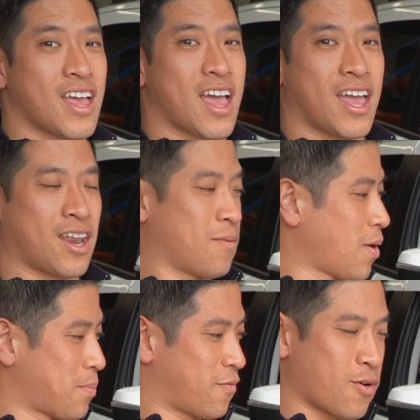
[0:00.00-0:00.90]

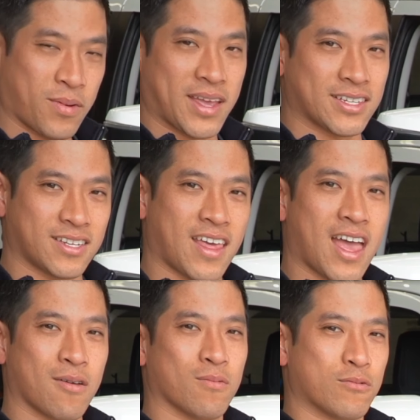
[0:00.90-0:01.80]
but before we get to
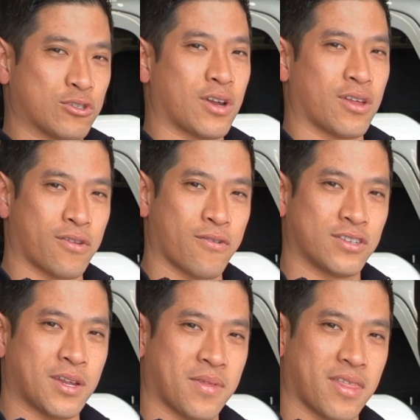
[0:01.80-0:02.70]
that, we'll show you
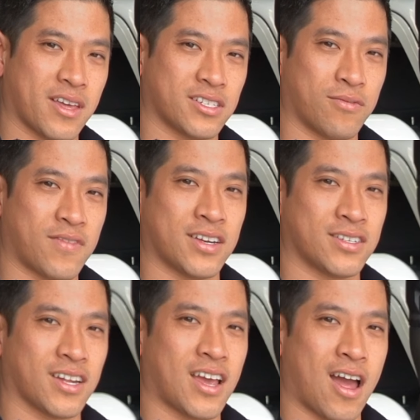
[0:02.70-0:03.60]
through some of the things we've done
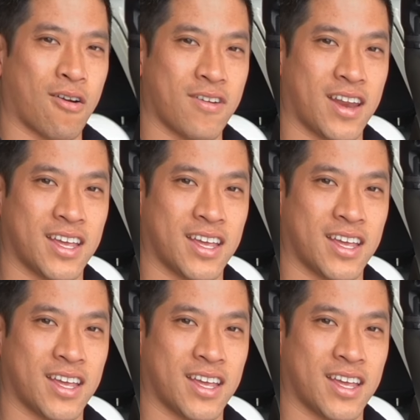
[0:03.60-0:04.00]
to the car already.